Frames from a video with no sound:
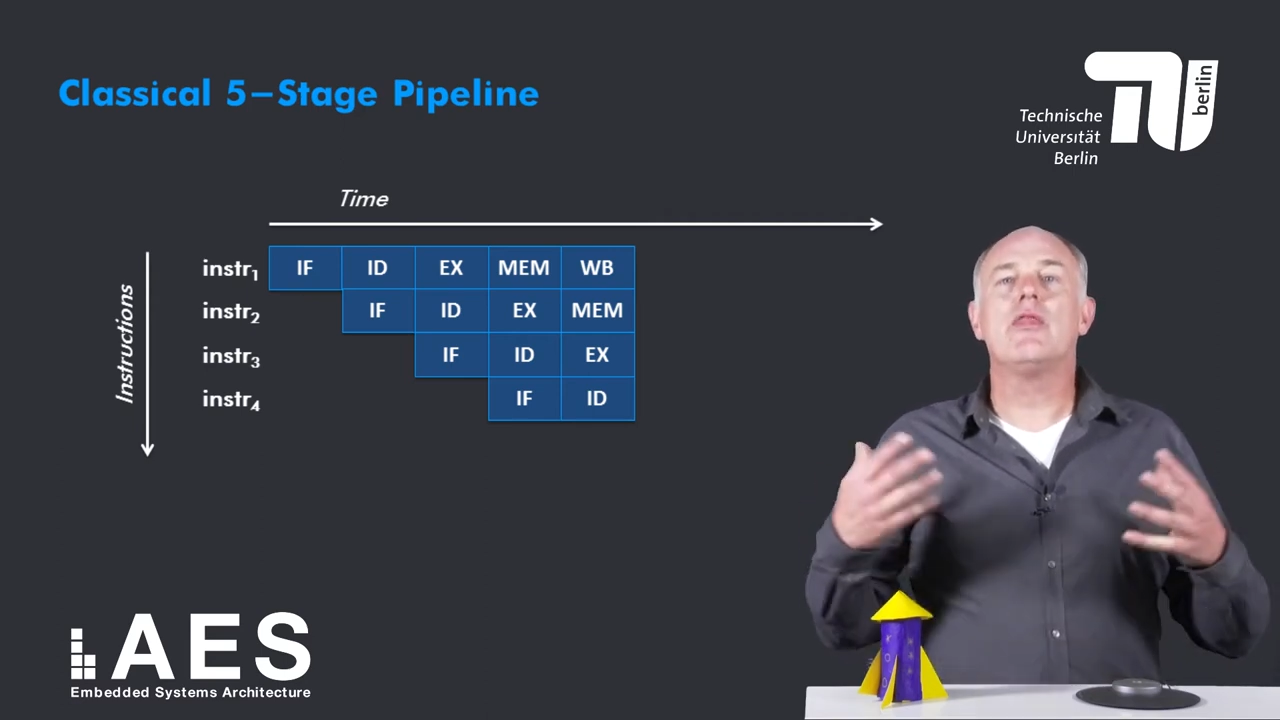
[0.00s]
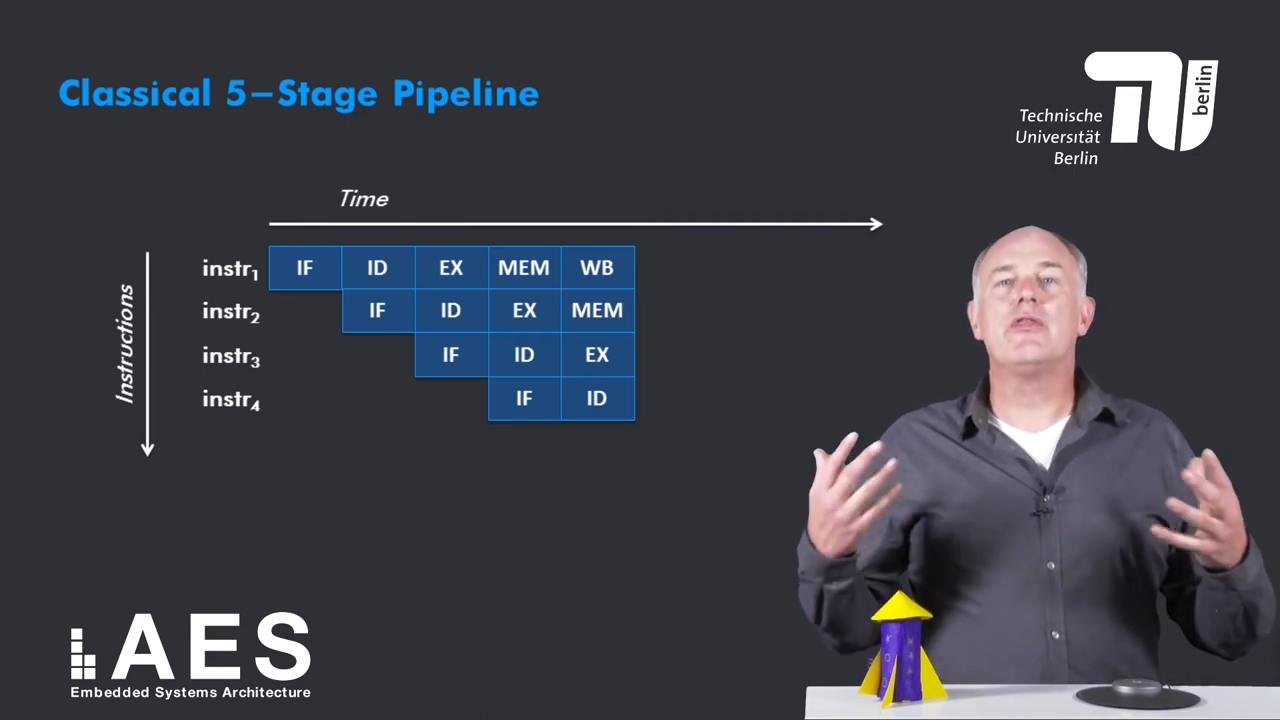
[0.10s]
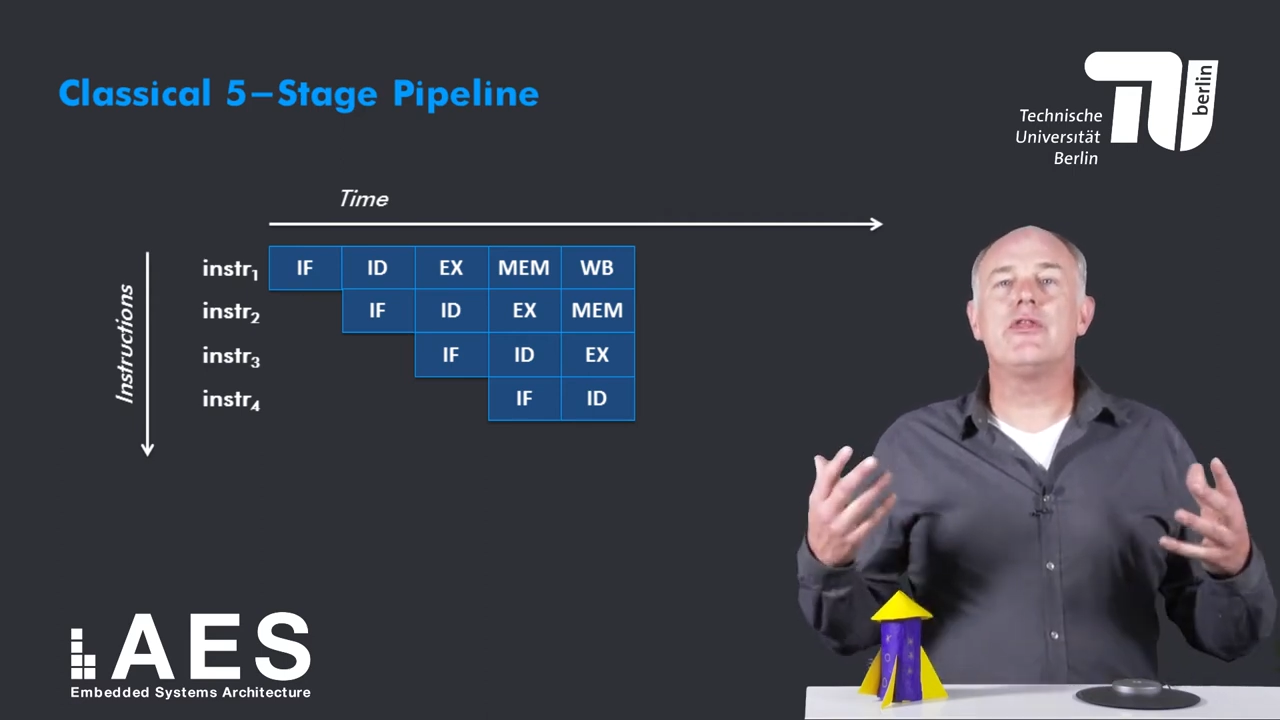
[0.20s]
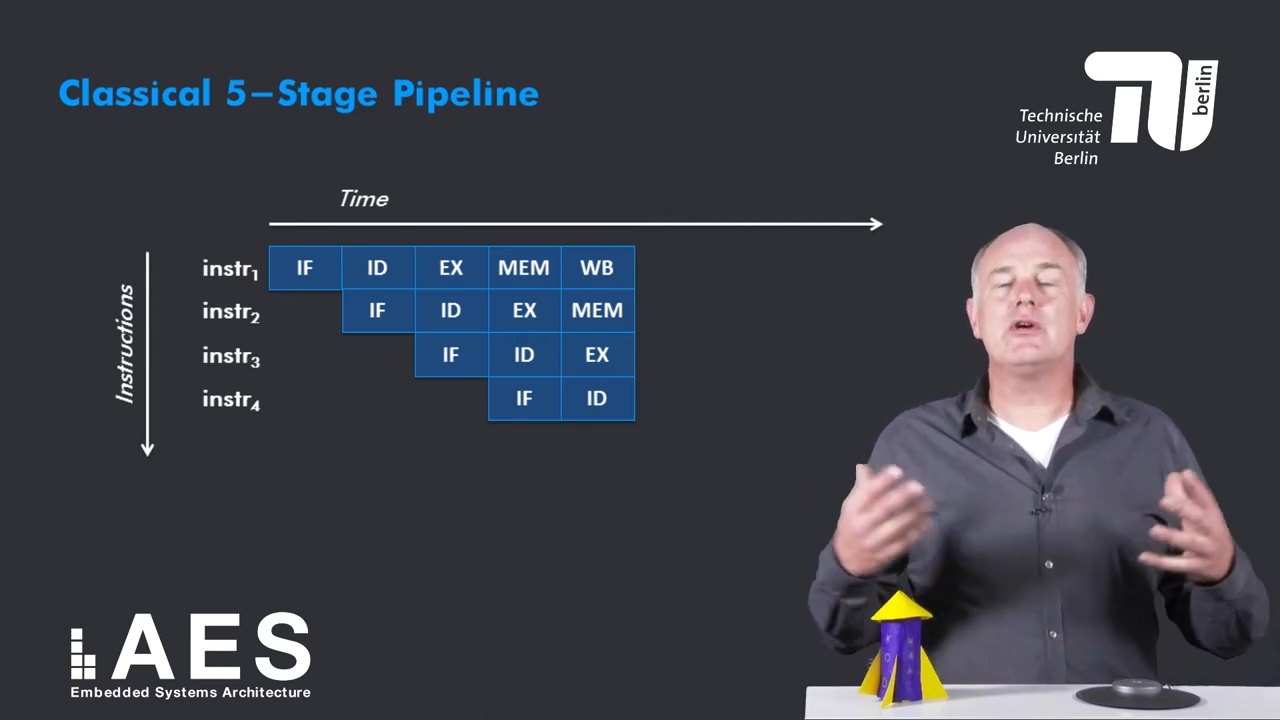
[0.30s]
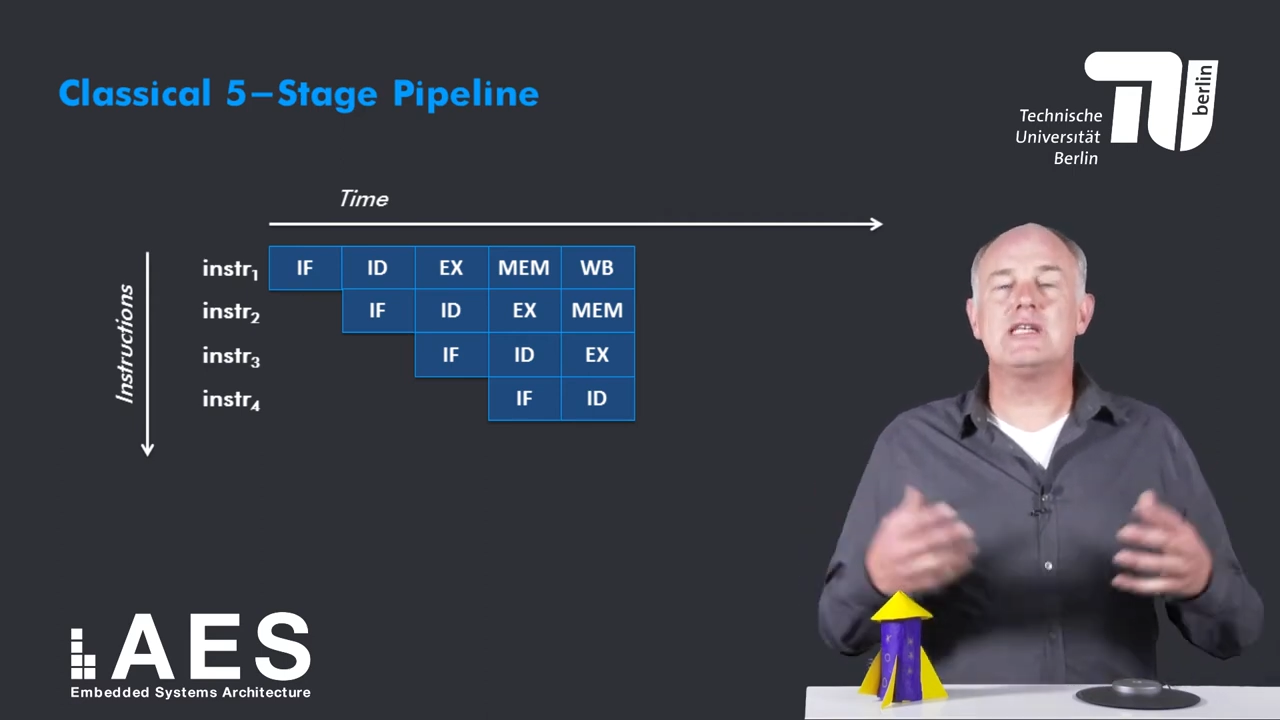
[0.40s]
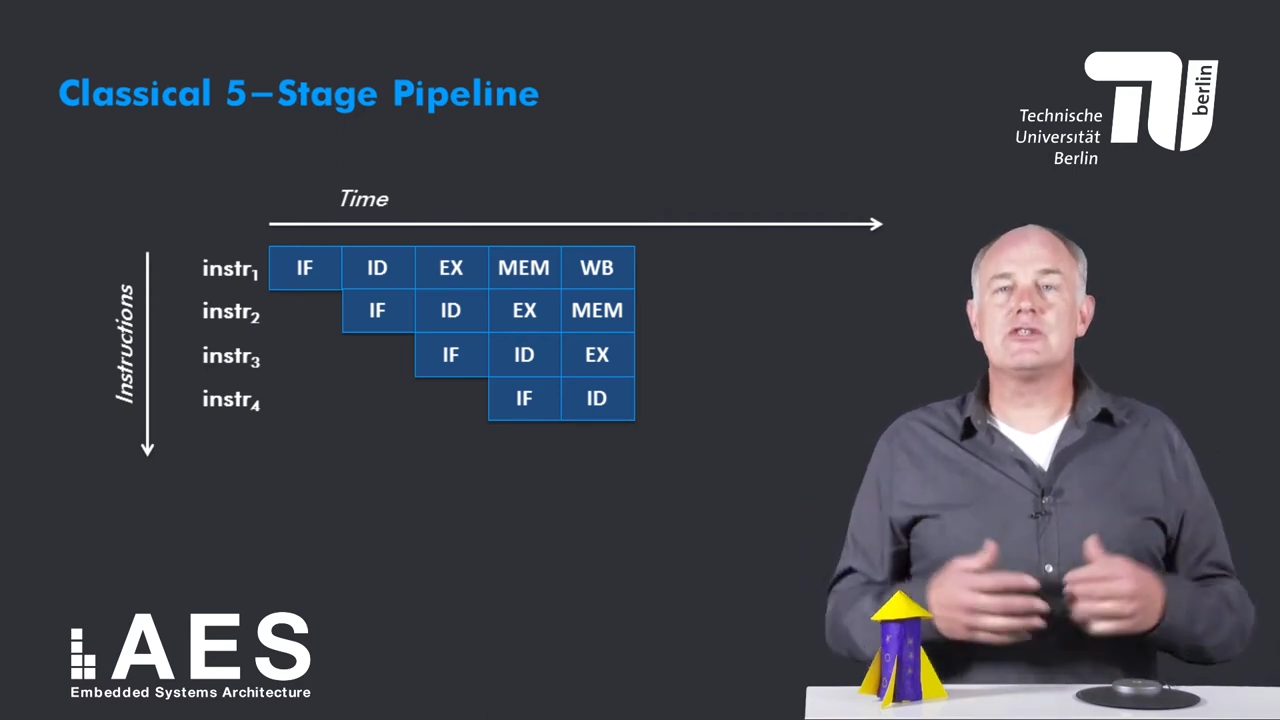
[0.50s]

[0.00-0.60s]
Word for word: the third